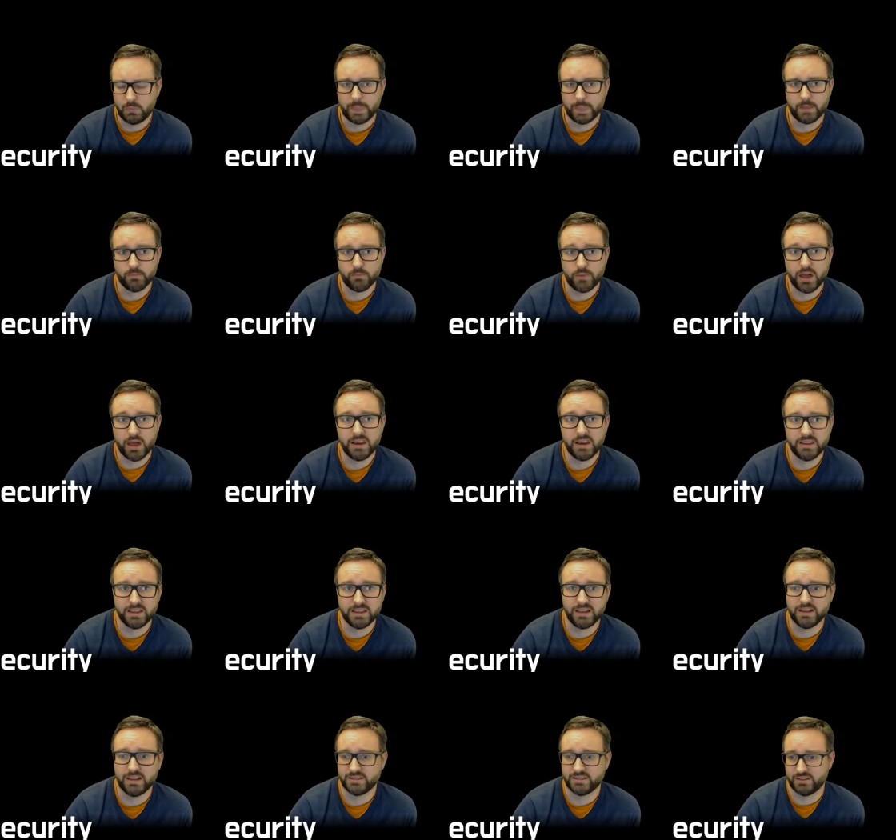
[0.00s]
part of the
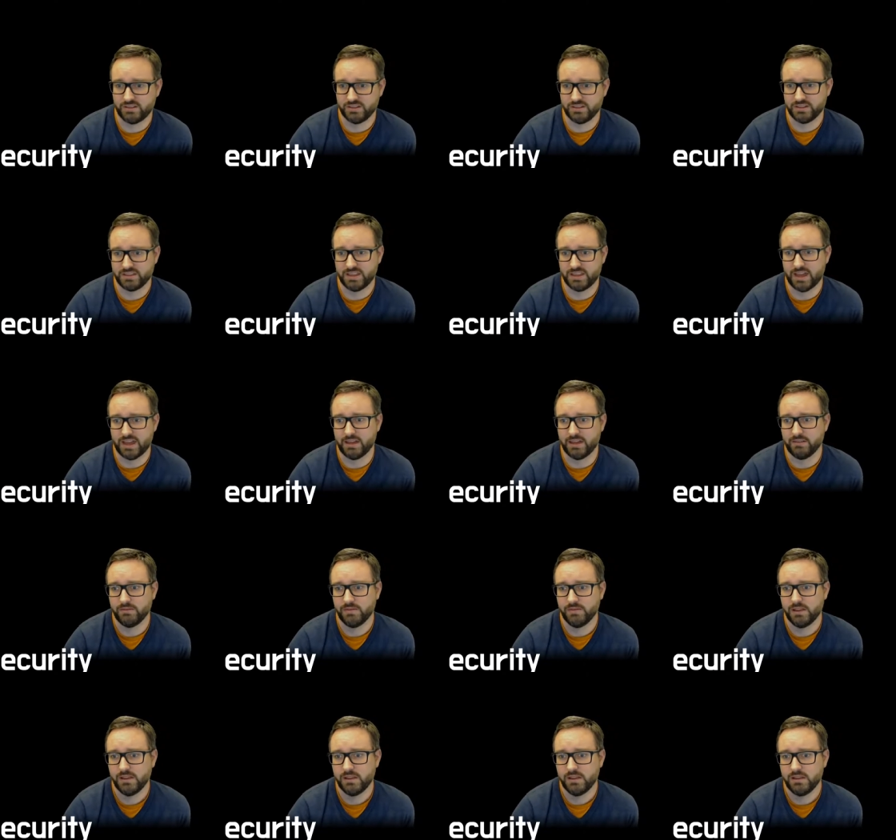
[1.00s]
answer is that
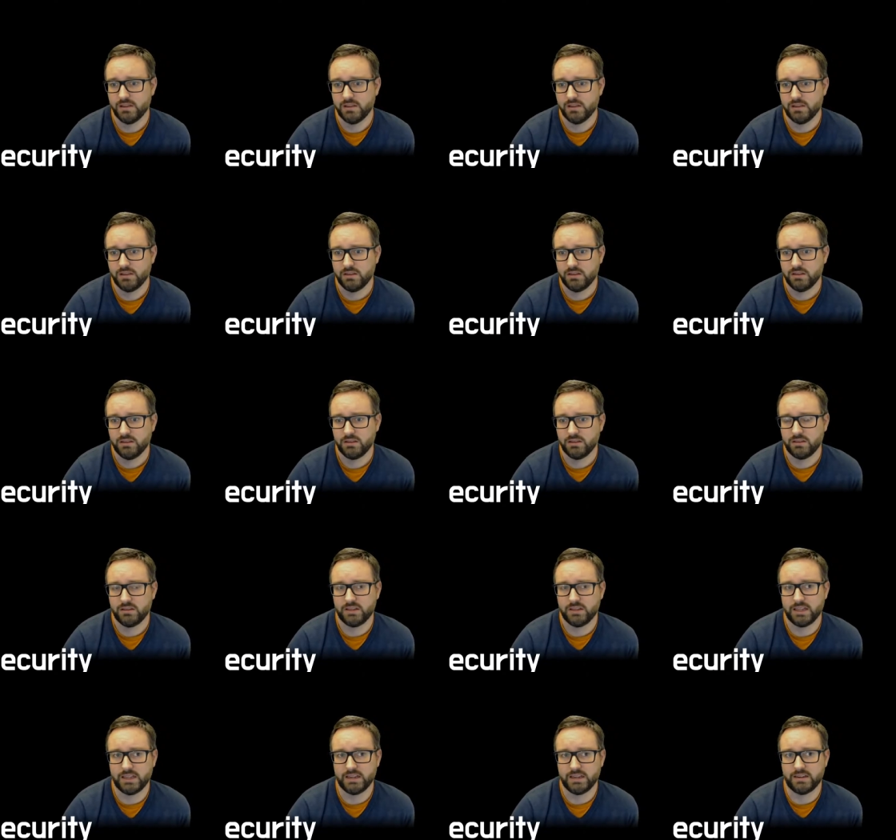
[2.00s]

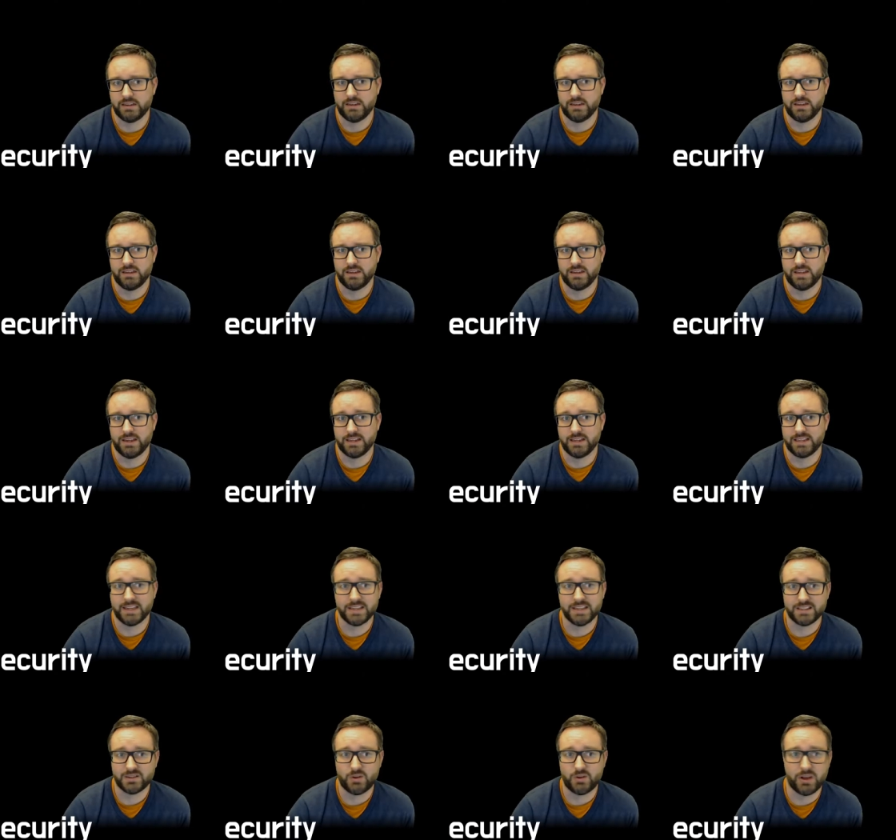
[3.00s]
it it takes
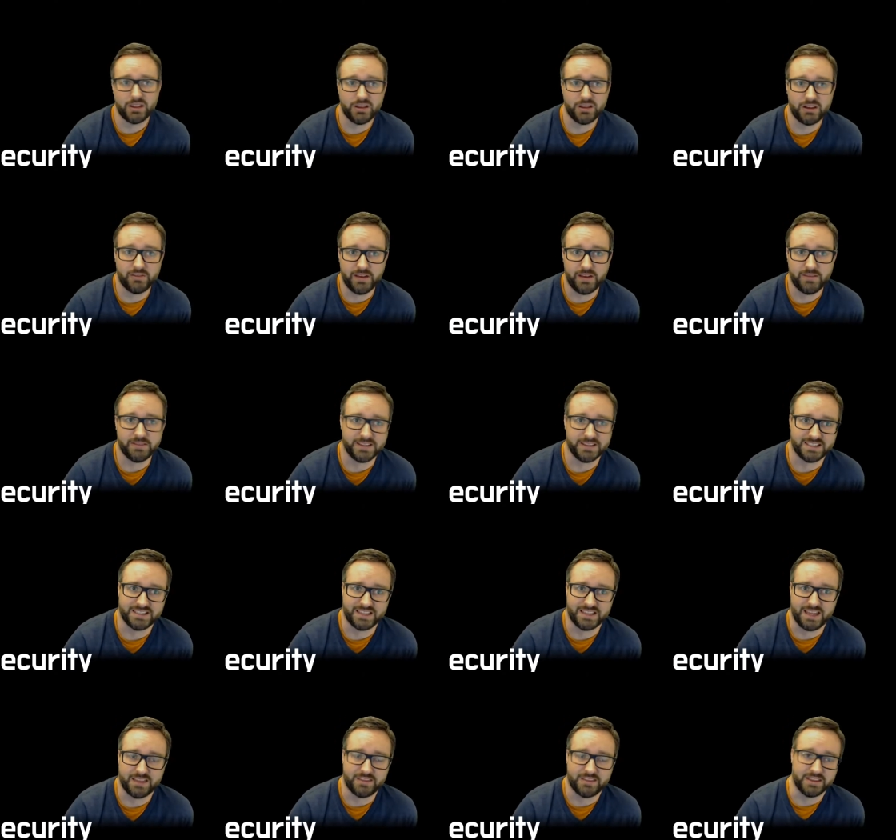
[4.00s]
quite a lot of effort to
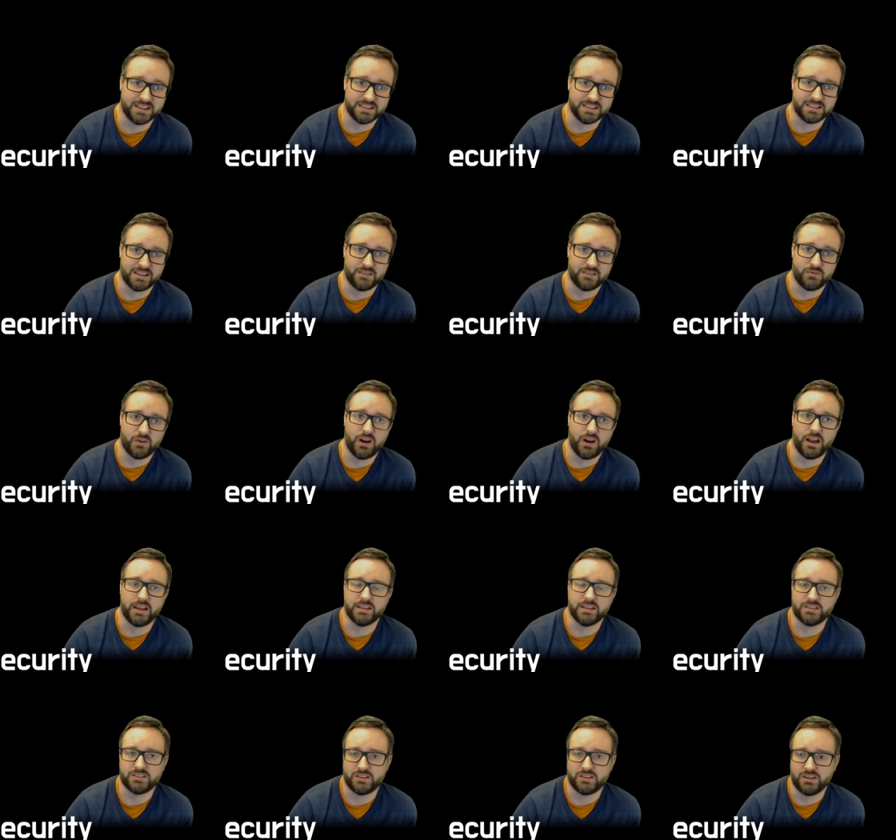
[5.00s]
get things done right.
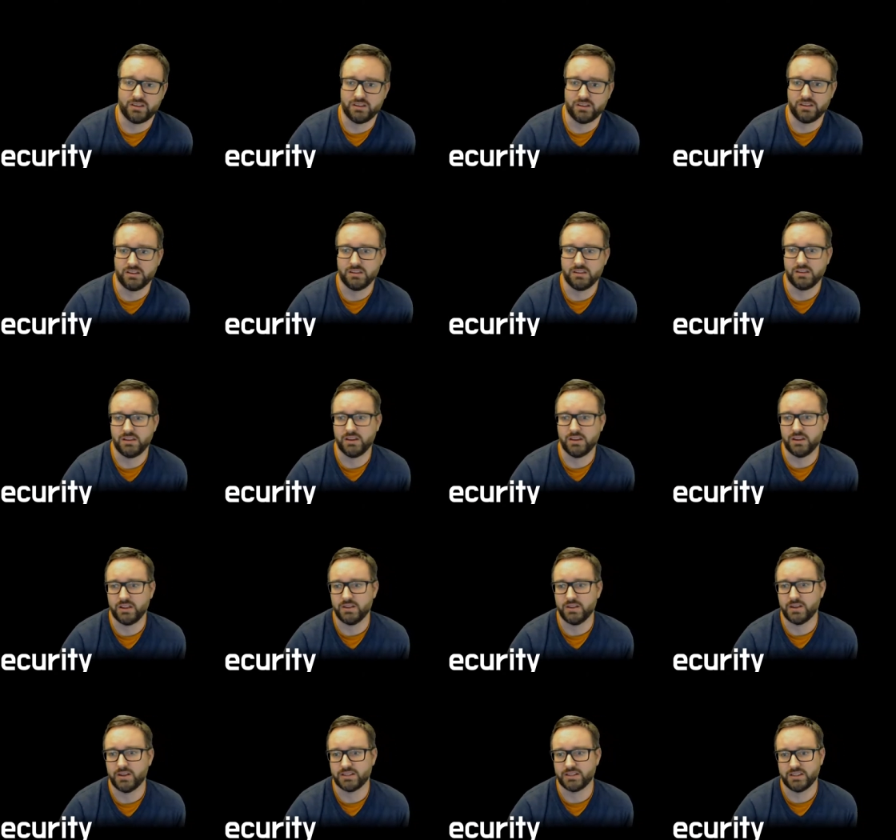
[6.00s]
So you know, you
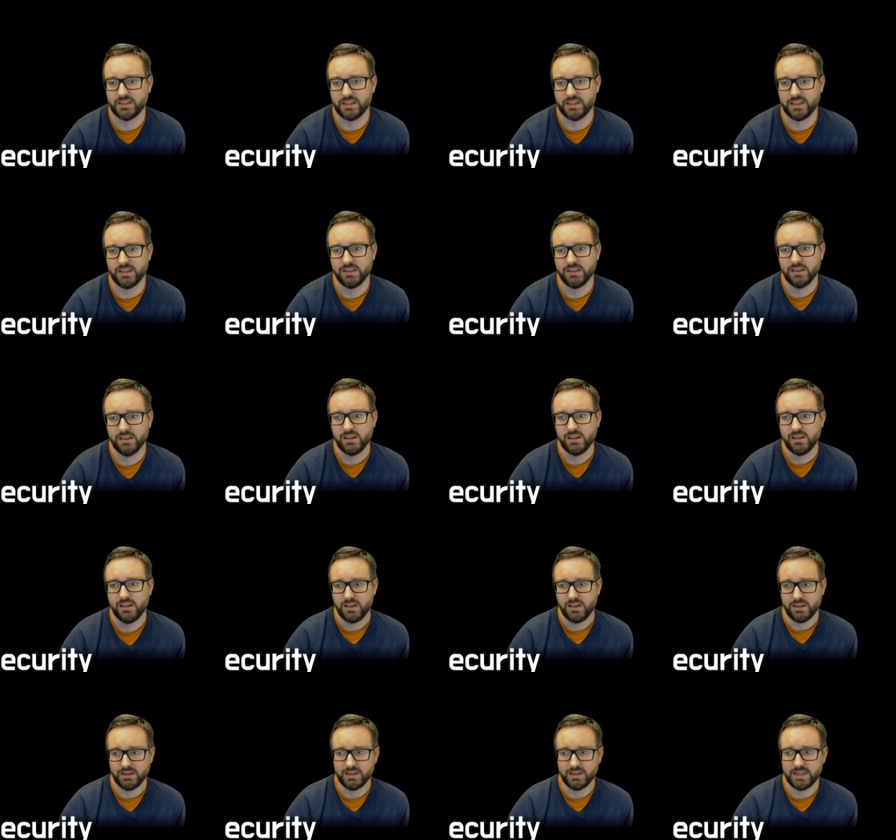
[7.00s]
actually
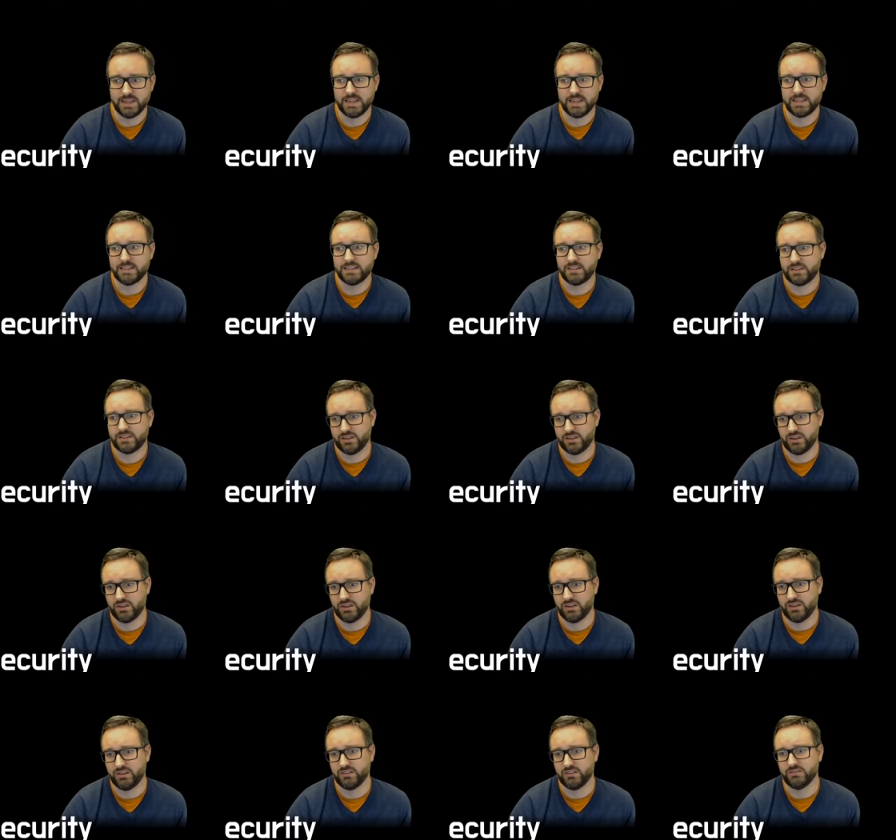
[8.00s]
need
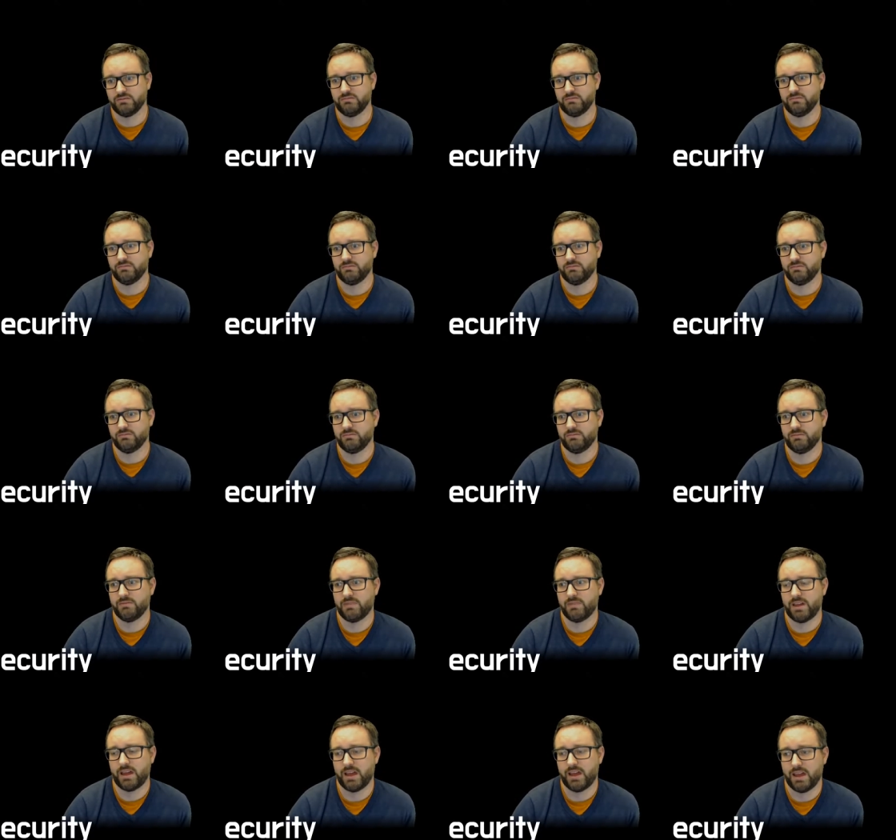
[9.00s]
to
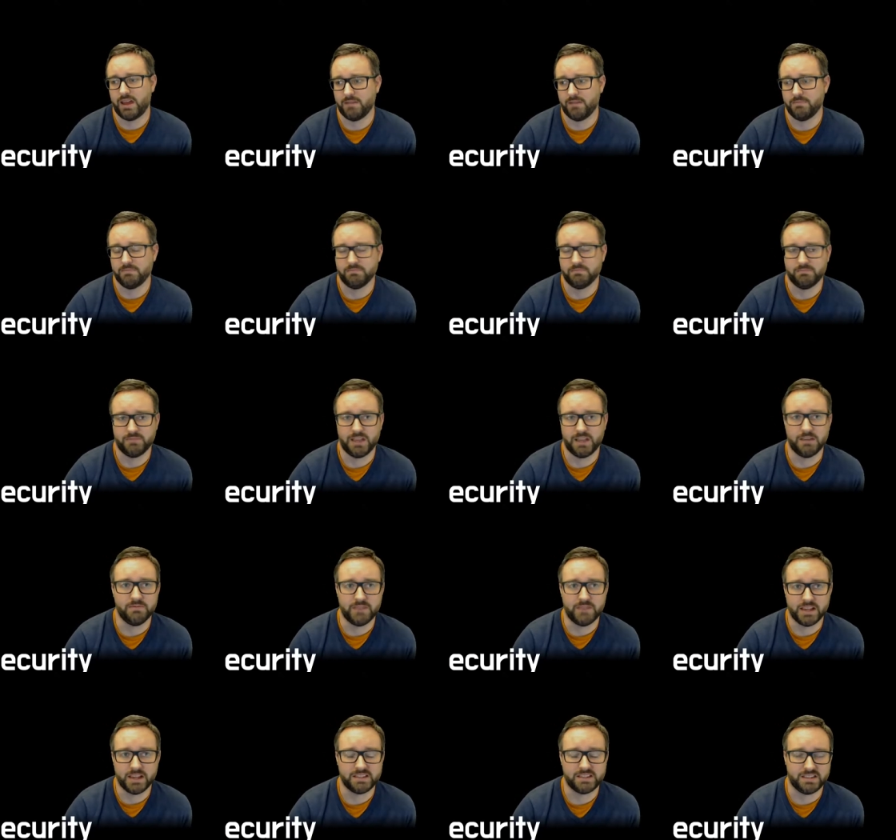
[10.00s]
um,
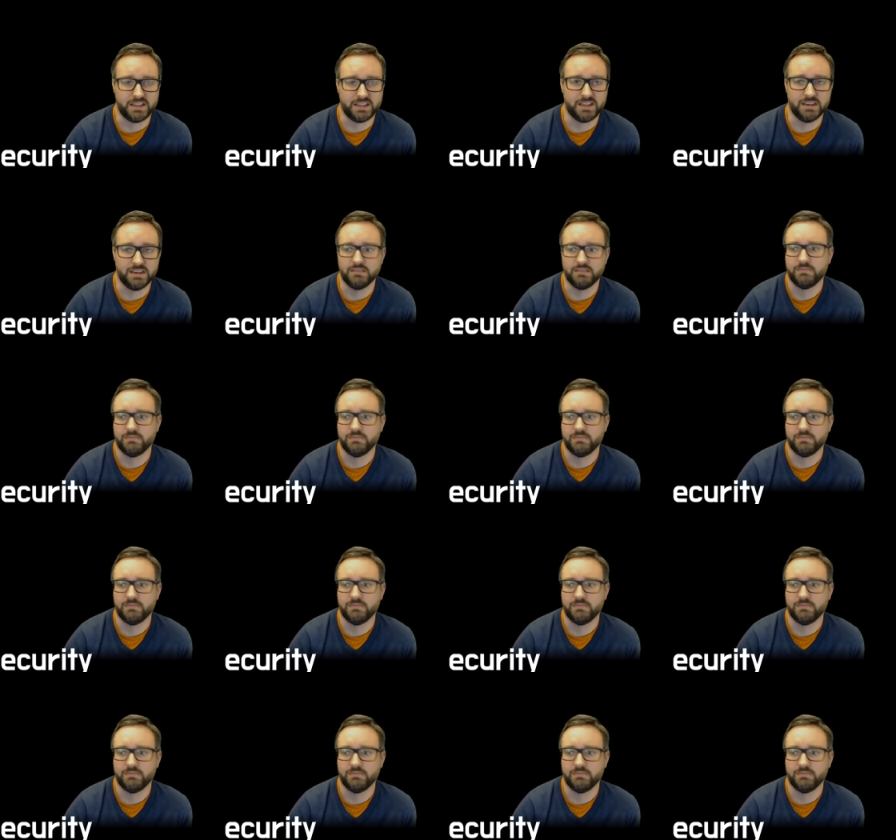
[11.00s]
invest in